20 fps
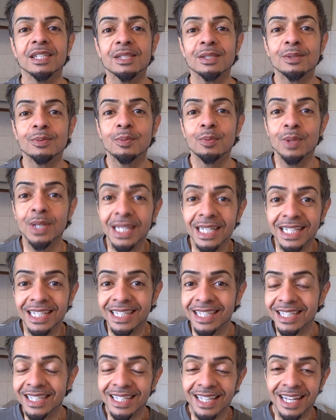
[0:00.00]
this
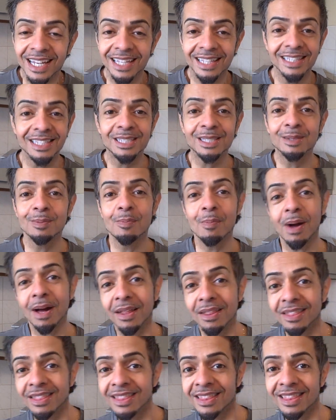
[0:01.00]
week and this
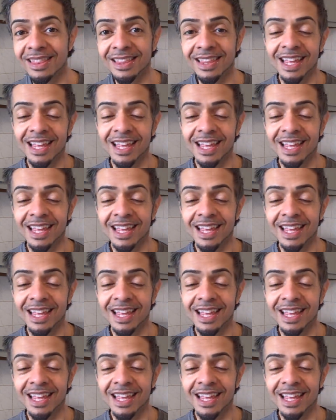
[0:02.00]
month